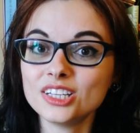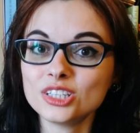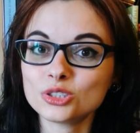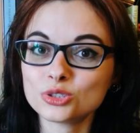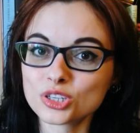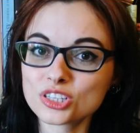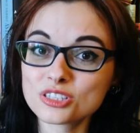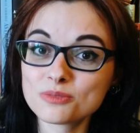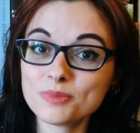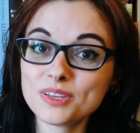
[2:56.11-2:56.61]

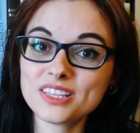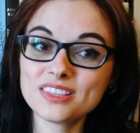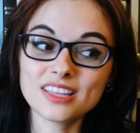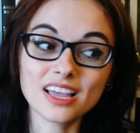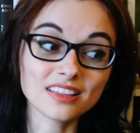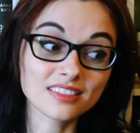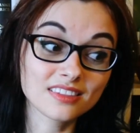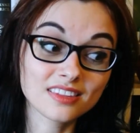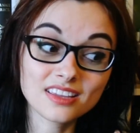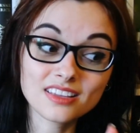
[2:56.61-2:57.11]
Trust me,
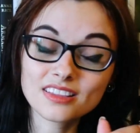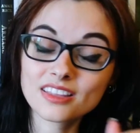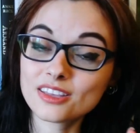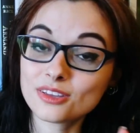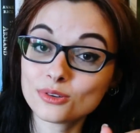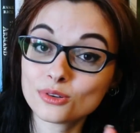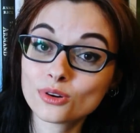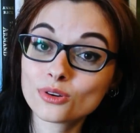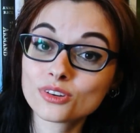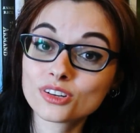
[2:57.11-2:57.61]
that thing that
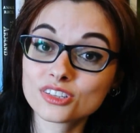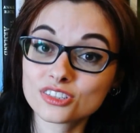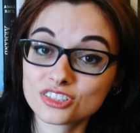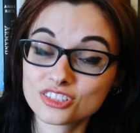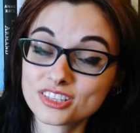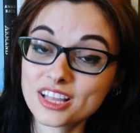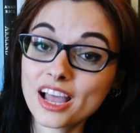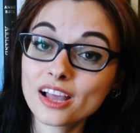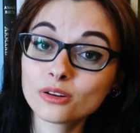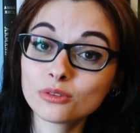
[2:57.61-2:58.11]
you don't
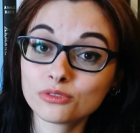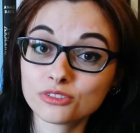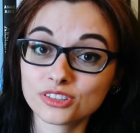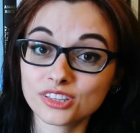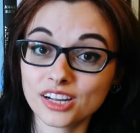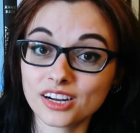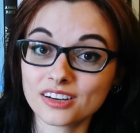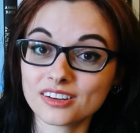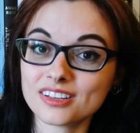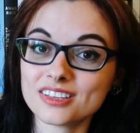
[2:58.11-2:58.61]
understand over
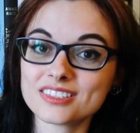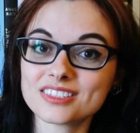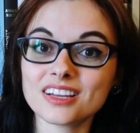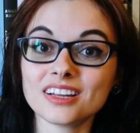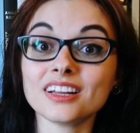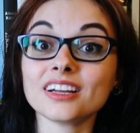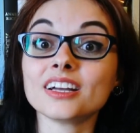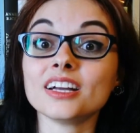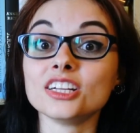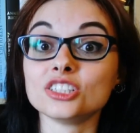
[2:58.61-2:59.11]
there is
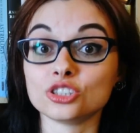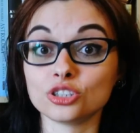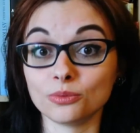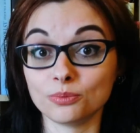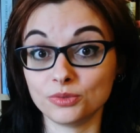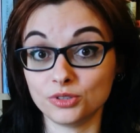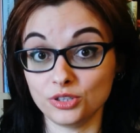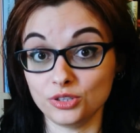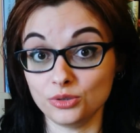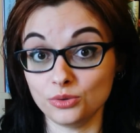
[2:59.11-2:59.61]
gonna catch
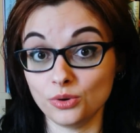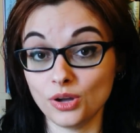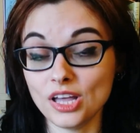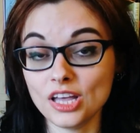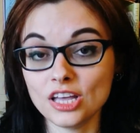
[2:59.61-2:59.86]
up to you.